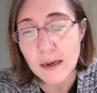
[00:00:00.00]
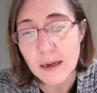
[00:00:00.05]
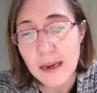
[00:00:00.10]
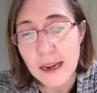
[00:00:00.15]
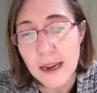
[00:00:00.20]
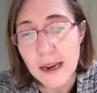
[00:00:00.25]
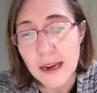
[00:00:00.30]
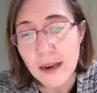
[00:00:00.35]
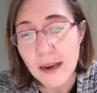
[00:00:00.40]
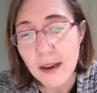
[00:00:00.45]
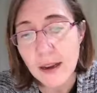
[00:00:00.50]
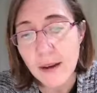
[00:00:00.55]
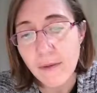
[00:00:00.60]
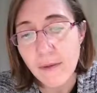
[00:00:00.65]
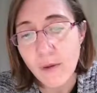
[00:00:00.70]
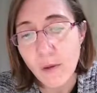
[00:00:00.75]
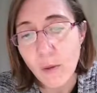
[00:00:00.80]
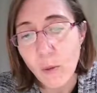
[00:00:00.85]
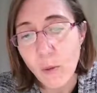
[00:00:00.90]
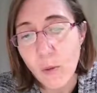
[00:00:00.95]
would be
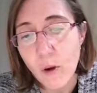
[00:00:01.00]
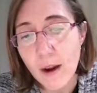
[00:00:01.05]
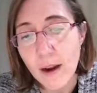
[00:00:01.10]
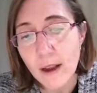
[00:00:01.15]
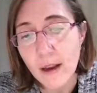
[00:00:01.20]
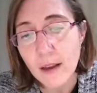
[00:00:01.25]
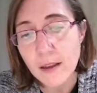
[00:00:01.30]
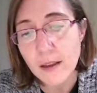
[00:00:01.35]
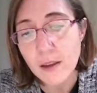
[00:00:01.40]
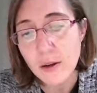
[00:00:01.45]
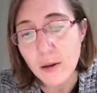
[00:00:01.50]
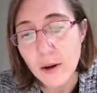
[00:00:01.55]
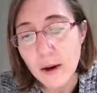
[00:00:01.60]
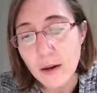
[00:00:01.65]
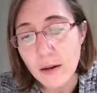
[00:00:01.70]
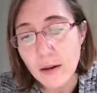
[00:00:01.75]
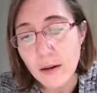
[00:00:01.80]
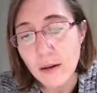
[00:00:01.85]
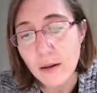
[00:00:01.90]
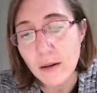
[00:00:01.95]
negative 1x
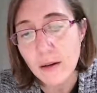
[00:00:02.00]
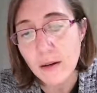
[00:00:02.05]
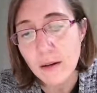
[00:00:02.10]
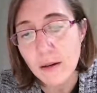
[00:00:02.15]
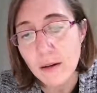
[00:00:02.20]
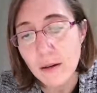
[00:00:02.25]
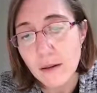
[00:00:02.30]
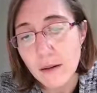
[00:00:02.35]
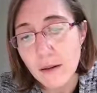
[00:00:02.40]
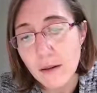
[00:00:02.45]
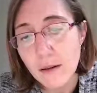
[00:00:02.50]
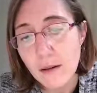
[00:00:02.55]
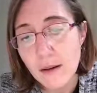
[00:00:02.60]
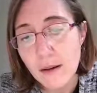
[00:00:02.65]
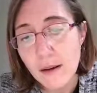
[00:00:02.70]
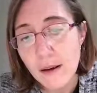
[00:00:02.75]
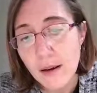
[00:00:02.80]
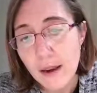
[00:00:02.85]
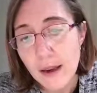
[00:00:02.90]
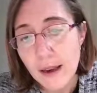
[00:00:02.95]
squared.
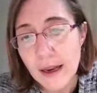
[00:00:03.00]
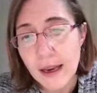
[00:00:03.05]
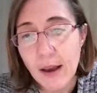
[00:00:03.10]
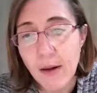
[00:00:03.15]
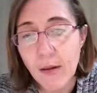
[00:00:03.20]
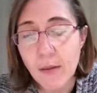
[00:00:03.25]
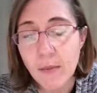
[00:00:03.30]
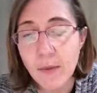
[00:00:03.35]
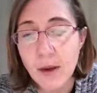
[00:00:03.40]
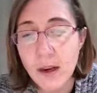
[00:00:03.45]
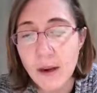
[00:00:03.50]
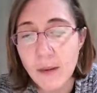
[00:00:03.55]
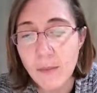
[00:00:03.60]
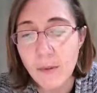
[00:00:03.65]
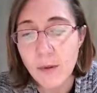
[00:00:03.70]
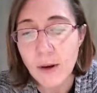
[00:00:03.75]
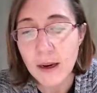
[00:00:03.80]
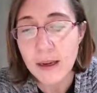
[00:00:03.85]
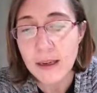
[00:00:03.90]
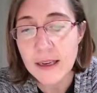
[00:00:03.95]
Now I'm going to
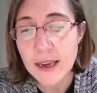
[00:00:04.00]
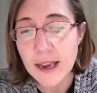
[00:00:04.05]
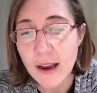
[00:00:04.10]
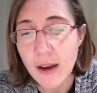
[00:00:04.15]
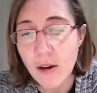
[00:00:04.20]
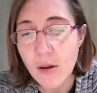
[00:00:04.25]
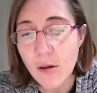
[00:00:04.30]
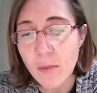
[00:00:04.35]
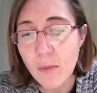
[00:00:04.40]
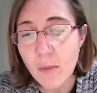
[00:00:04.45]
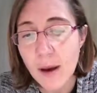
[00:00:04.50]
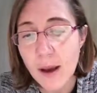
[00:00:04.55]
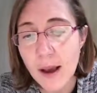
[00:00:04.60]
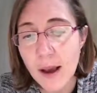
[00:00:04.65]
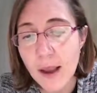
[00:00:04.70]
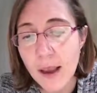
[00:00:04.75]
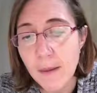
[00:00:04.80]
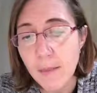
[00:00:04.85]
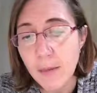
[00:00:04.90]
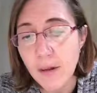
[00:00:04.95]
bring down
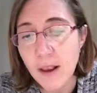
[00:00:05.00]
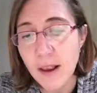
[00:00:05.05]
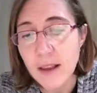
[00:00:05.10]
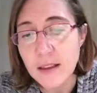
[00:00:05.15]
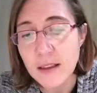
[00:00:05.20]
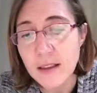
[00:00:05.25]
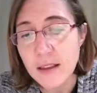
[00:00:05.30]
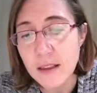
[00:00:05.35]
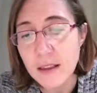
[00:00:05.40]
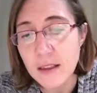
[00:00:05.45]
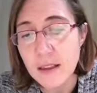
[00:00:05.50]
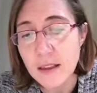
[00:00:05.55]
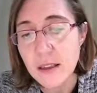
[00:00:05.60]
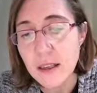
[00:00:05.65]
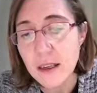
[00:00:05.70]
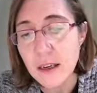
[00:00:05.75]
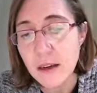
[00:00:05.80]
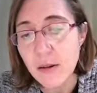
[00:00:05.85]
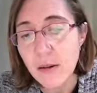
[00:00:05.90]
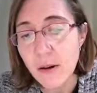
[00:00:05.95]
my plus
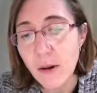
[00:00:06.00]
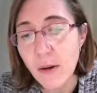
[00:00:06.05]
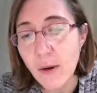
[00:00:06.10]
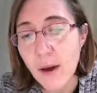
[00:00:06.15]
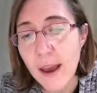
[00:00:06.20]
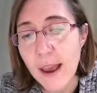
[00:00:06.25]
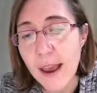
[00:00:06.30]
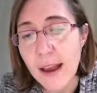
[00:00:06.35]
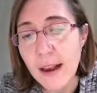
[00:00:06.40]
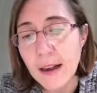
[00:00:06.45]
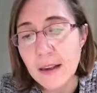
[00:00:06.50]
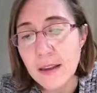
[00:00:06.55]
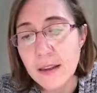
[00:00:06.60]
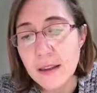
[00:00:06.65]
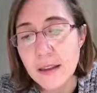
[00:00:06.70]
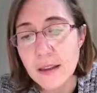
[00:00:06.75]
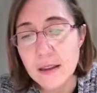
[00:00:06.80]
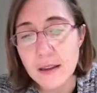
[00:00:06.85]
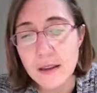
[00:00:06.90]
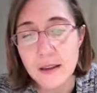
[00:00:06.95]

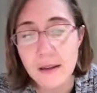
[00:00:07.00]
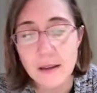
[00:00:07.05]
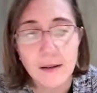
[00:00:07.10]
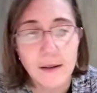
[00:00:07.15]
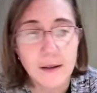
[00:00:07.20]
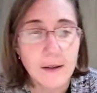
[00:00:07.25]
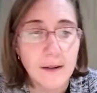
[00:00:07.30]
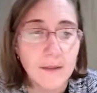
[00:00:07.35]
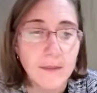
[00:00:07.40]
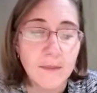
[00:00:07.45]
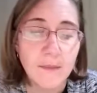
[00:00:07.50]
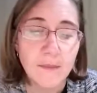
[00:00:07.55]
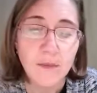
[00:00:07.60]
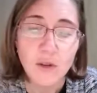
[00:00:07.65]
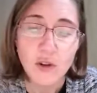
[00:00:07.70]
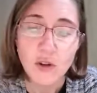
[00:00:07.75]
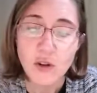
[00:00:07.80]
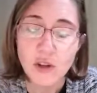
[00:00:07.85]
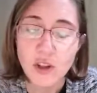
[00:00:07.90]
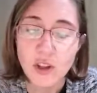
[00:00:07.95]
0x.
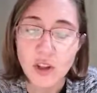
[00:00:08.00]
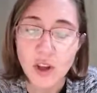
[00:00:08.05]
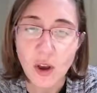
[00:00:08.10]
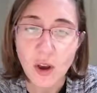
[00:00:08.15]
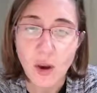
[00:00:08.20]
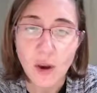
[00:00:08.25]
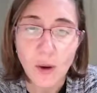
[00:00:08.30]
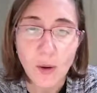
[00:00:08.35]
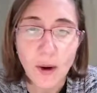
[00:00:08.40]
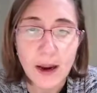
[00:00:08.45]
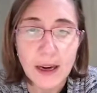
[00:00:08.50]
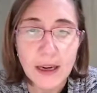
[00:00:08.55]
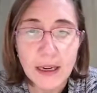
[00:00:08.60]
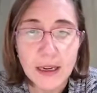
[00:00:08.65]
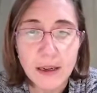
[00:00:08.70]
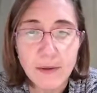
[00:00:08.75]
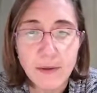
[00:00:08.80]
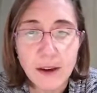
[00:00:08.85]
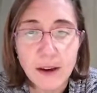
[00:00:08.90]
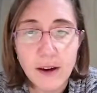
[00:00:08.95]
So I
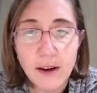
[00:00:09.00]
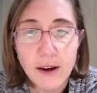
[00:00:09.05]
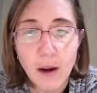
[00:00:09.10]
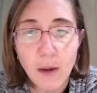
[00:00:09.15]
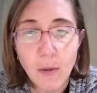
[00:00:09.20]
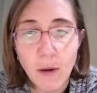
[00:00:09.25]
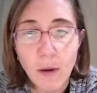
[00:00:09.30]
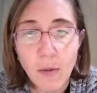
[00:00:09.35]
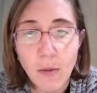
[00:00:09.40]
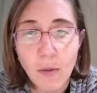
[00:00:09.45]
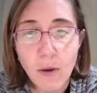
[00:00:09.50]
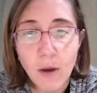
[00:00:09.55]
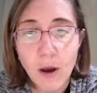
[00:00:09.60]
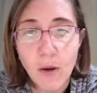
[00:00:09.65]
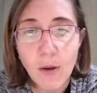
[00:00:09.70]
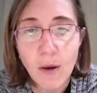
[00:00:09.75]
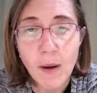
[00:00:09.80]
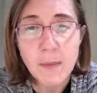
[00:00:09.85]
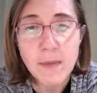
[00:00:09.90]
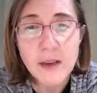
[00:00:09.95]
need to figure out what will
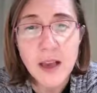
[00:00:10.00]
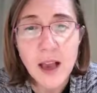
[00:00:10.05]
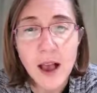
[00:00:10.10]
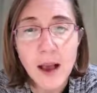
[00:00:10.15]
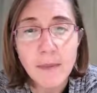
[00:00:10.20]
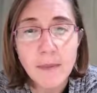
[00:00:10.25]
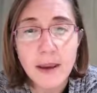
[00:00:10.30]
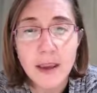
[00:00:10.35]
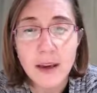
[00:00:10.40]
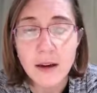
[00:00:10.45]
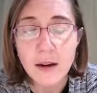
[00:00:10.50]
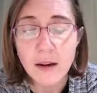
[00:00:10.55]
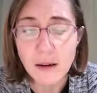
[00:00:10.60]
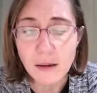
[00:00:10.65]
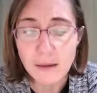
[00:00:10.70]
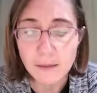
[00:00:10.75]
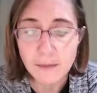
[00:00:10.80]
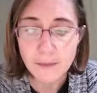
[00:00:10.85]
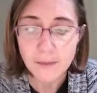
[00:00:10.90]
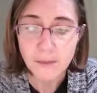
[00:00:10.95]
go up top
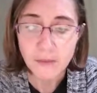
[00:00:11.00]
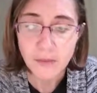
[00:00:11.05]
here.